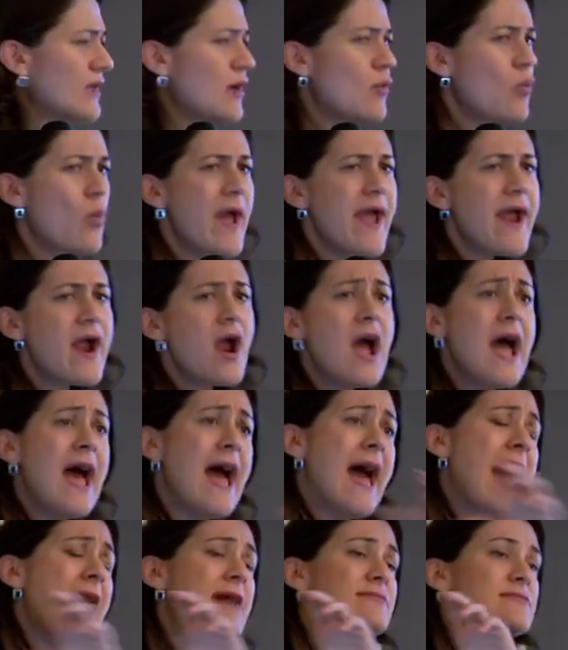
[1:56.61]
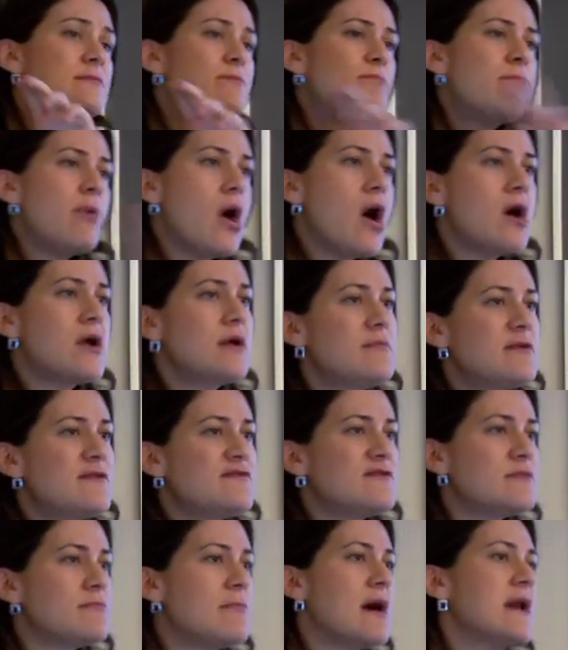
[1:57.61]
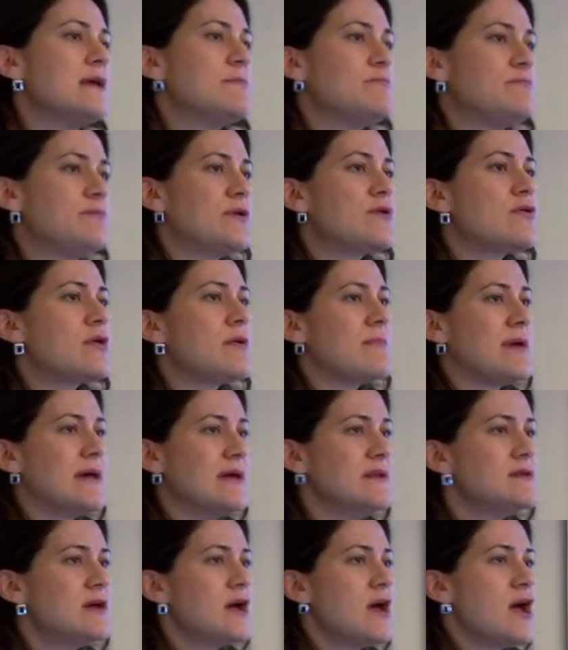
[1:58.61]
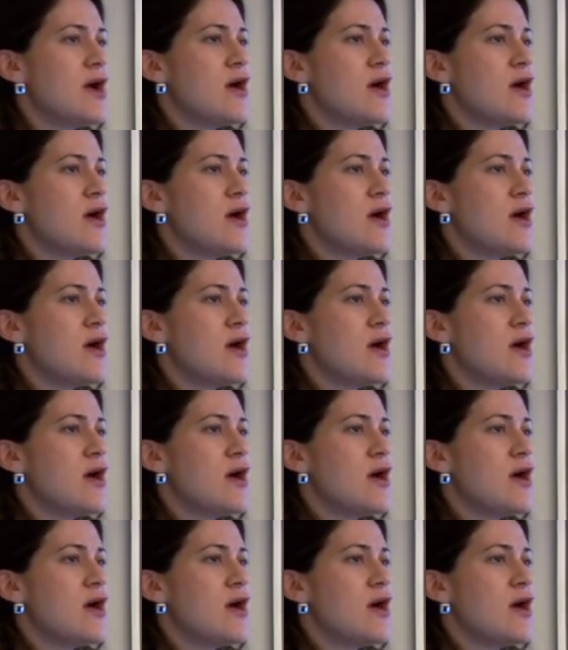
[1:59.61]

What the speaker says: where at the bottom of the money pyramid,